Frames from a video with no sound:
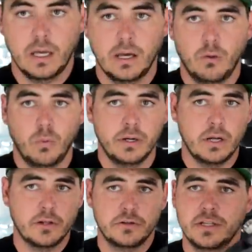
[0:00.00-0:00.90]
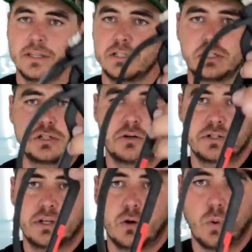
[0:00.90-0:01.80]
Uh, one other thing that just
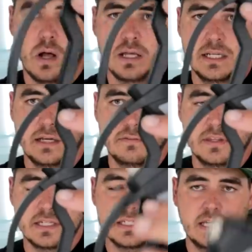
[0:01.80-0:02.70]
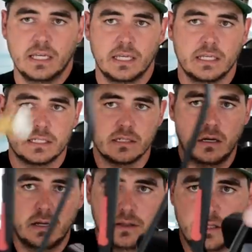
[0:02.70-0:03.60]
shows the quality of this thing is
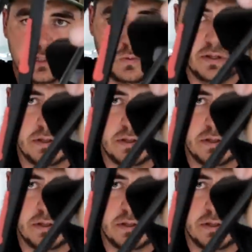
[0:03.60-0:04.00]
on this